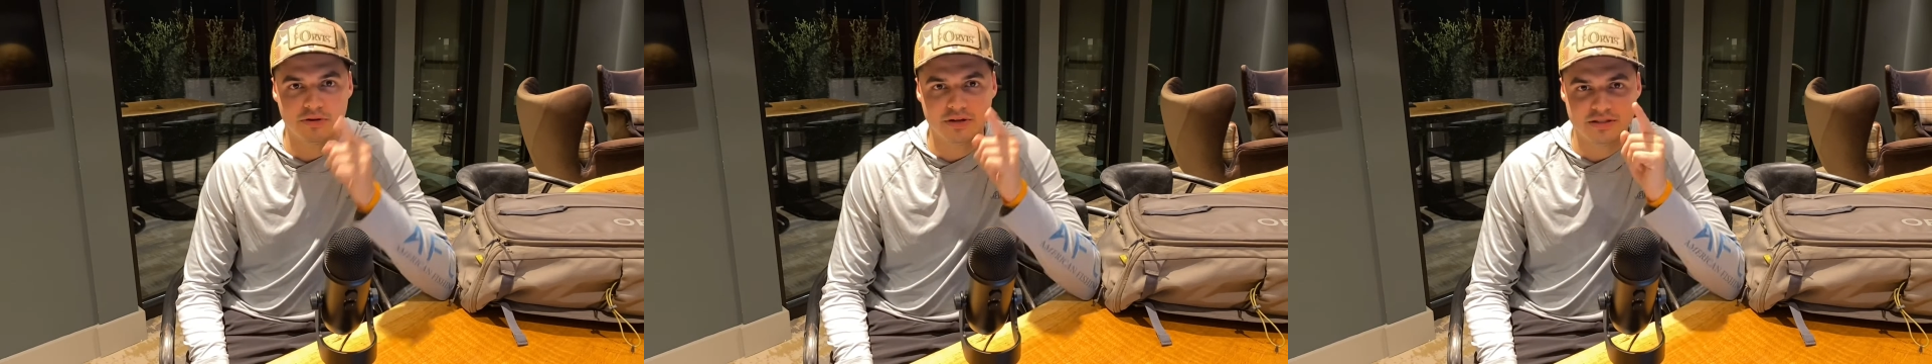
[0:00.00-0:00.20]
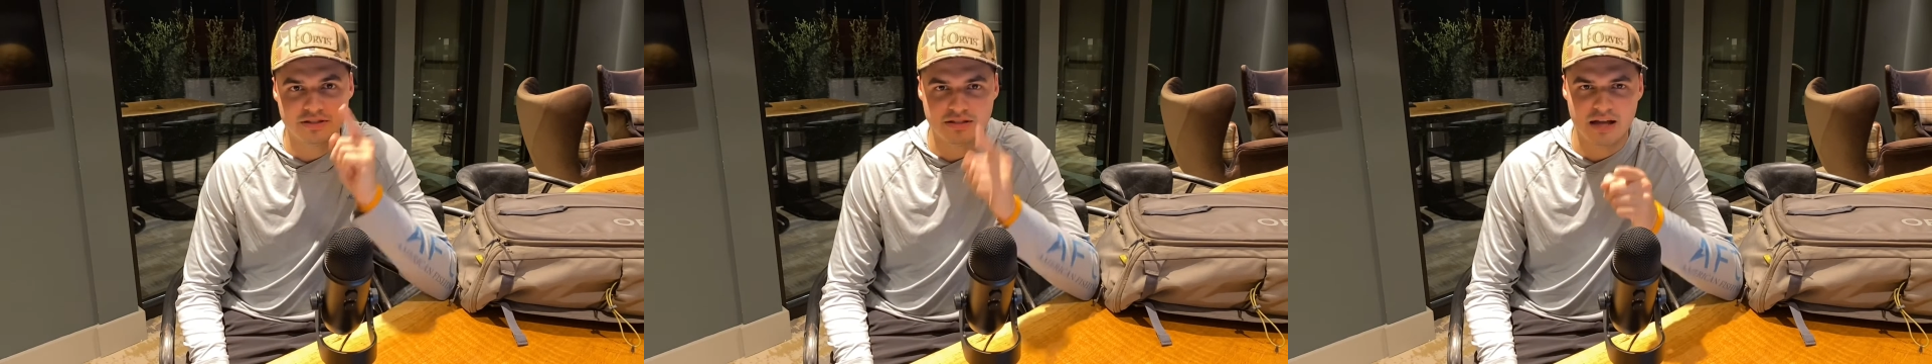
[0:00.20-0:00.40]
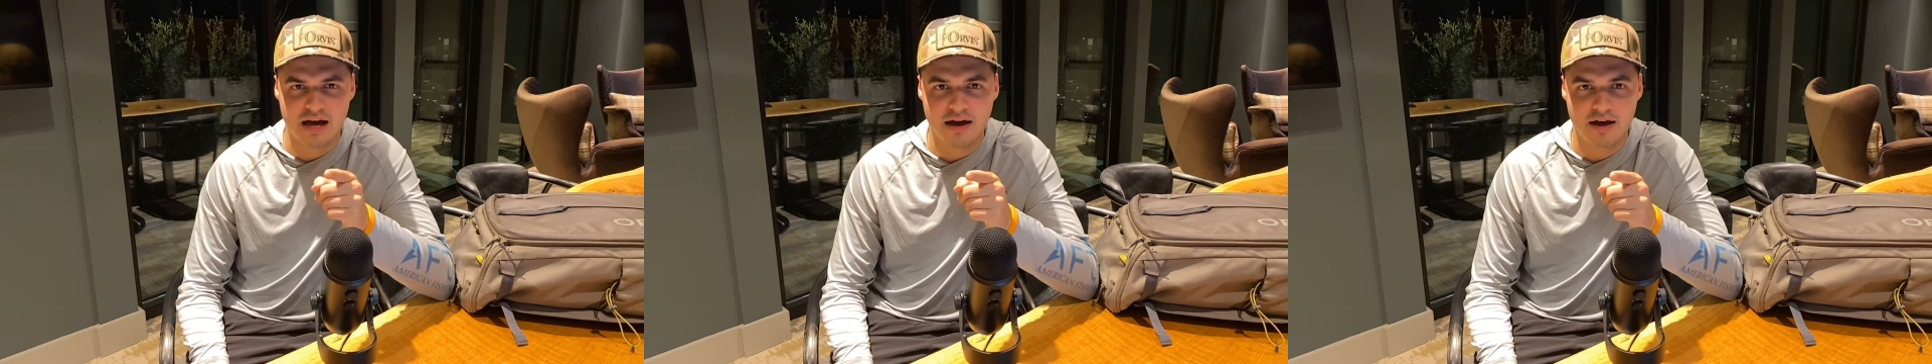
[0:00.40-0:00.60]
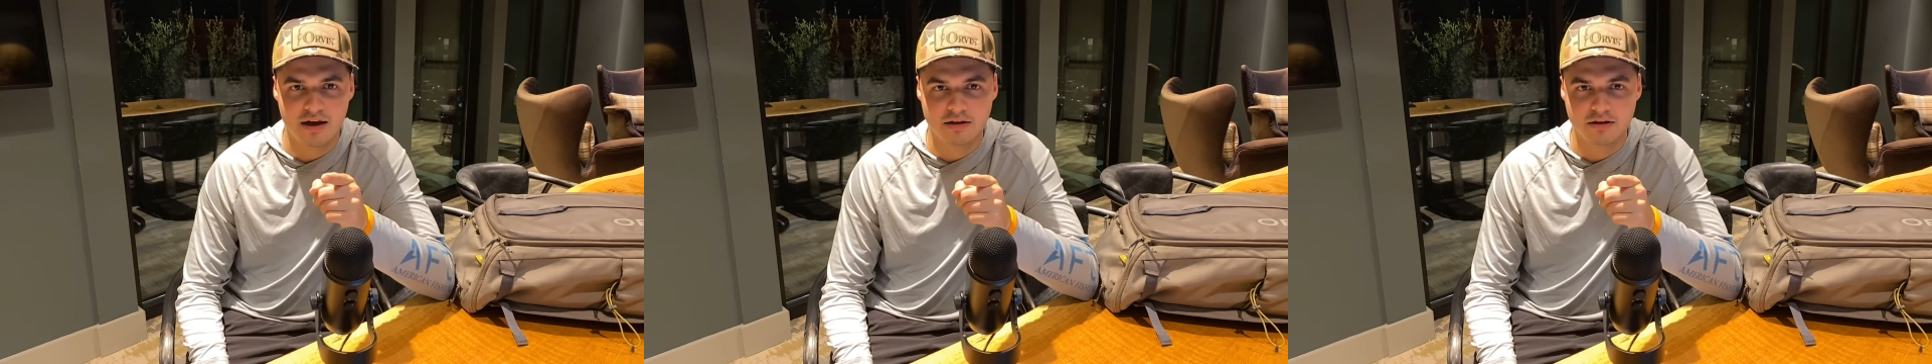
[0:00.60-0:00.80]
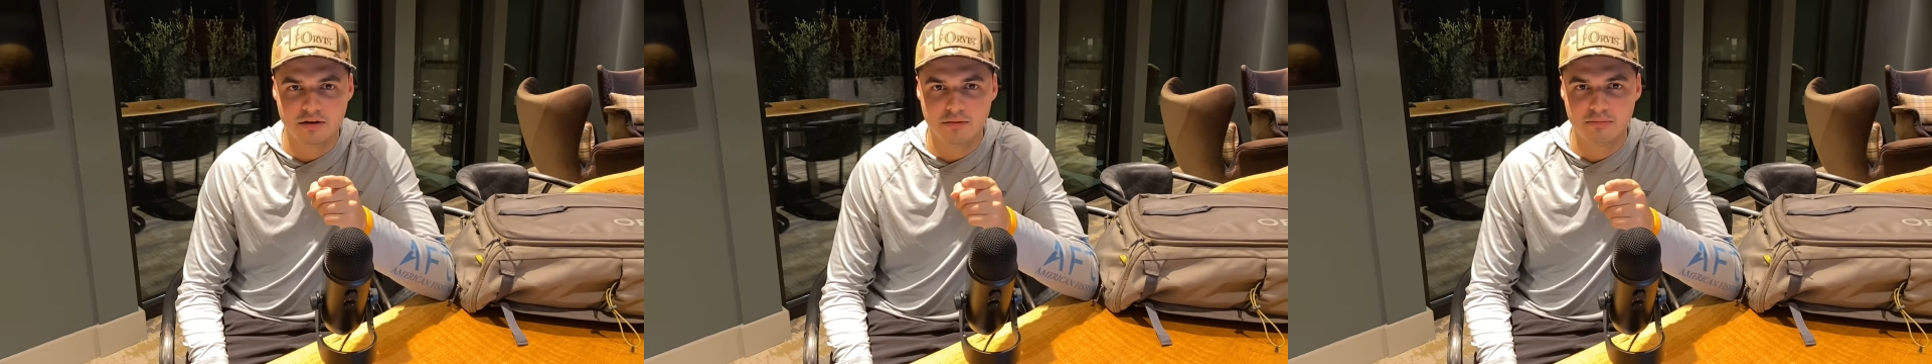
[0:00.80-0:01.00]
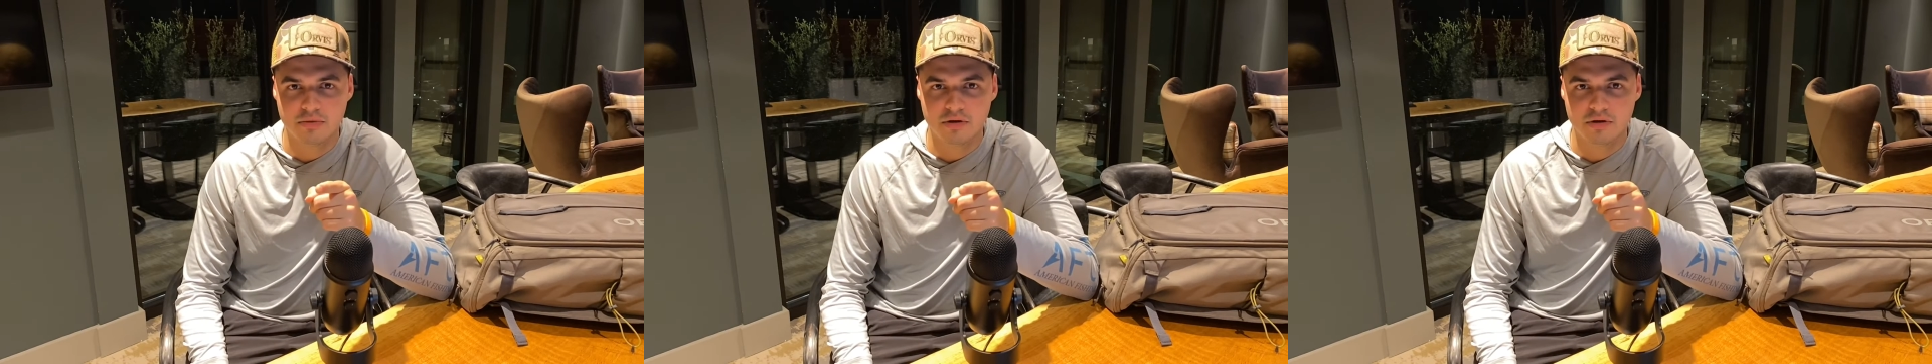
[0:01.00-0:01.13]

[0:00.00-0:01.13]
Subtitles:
It's not a good